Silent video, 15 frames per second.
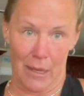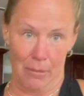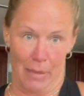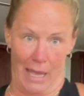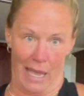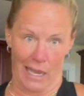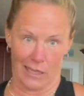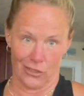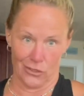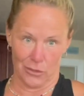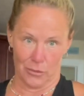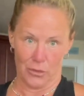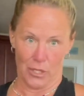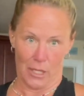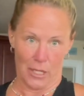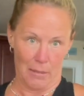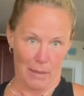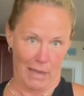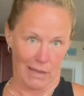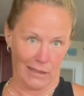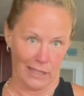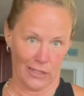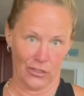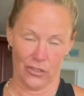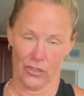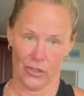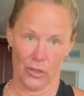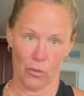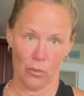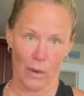bags, I'm talking about, like, just
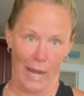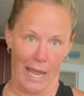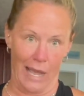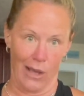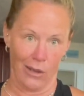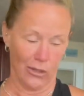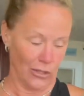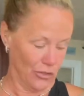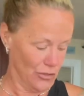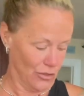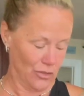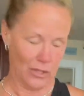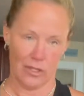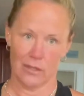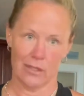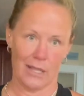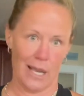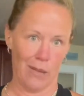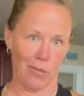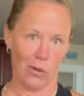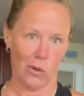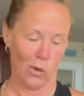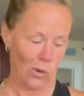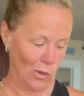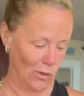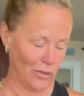they're round, it's just a top hole.